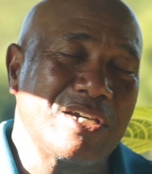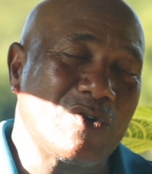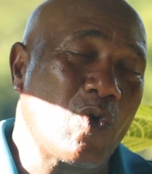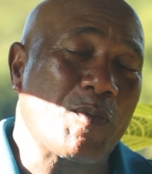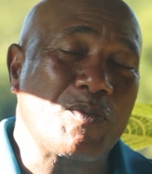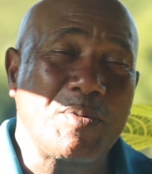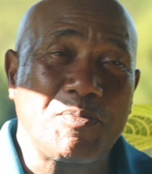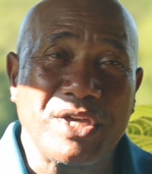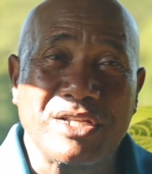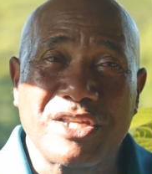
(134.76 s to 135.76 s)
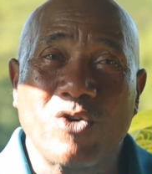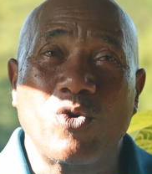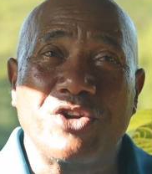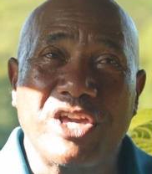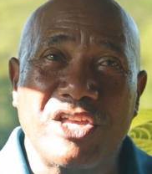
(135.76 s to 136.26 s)
open the pig, take
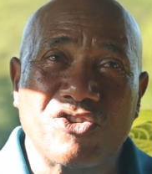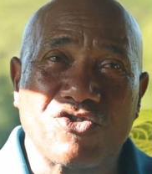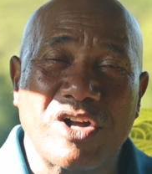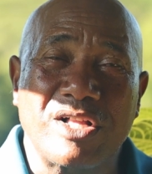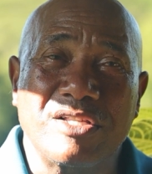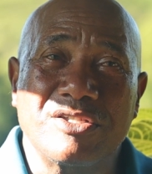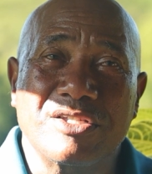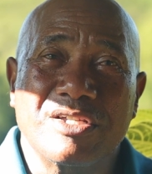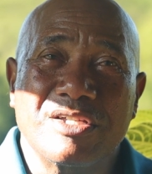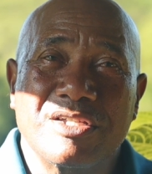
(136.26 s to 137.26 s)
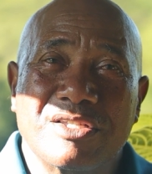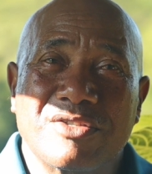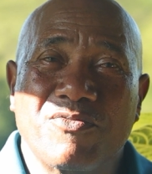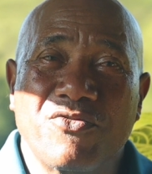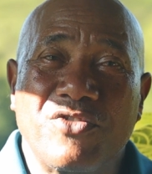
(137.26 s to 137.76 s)
out the entrails,
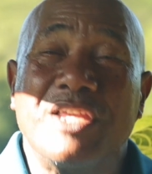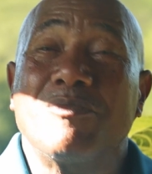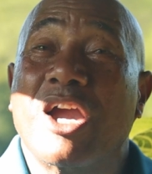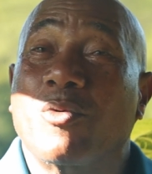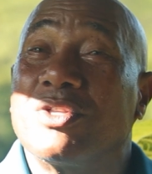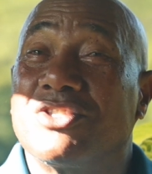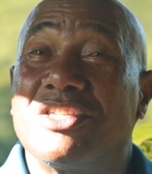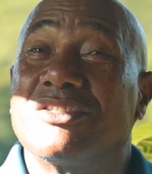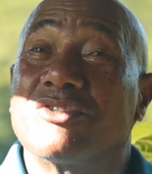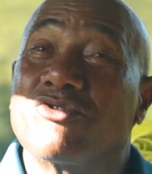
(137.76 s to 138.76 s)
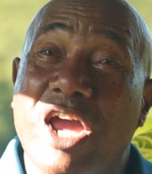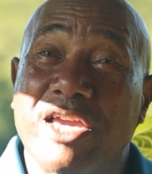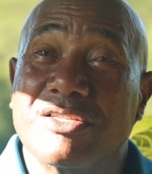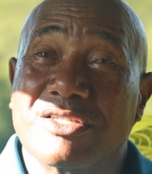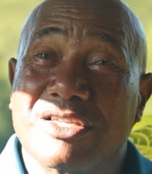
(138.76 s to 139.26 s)
fill it back with seasoned
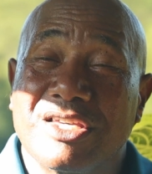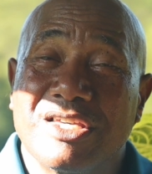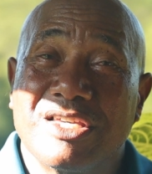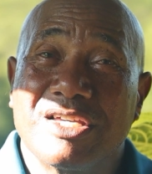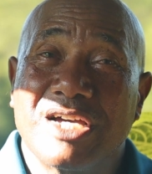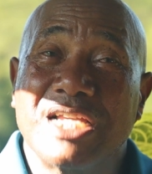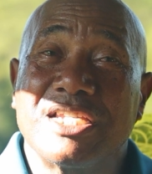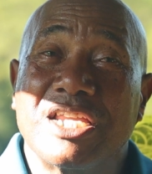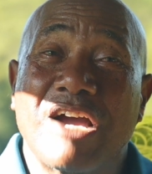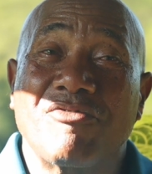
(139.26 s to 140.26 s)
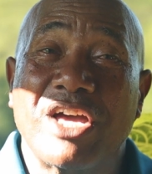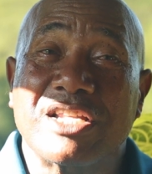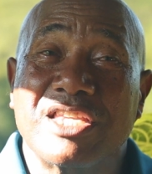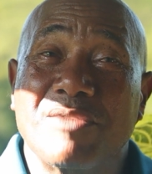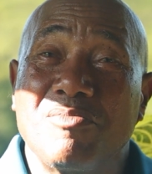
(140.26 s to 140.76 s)
rice, and then have
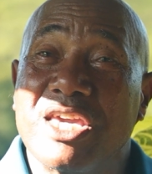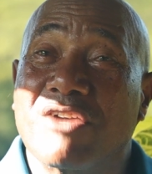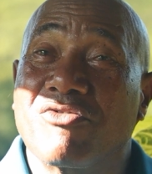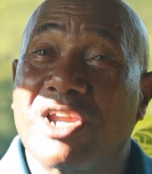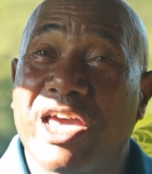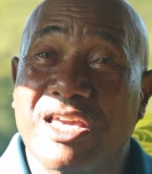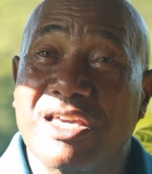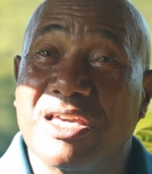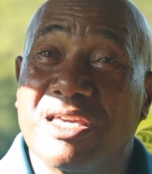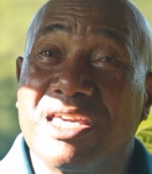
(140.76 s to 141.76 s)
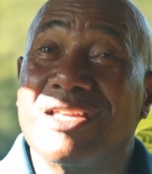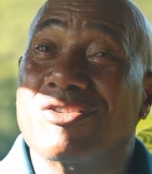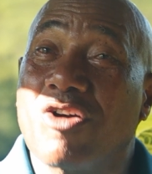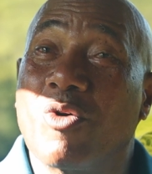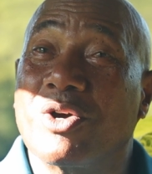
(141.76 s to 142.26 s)
that thing baked for like 8
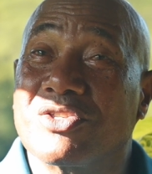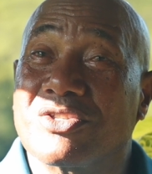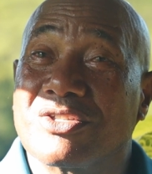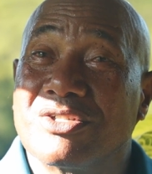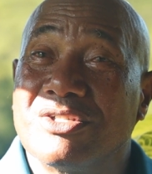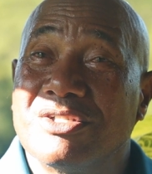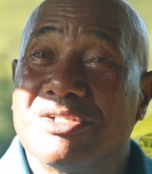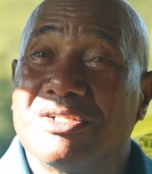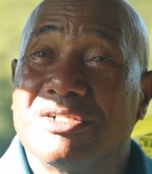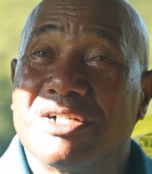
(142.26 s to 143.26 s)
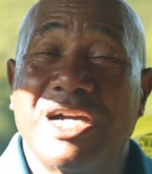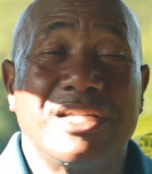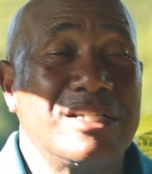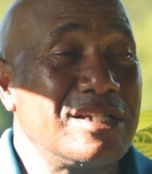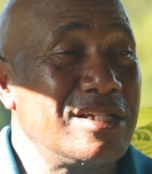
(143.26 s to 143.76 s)
hours.
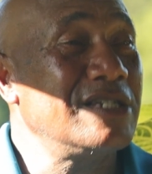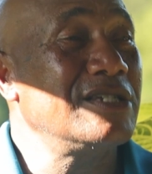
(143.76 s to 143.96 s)
And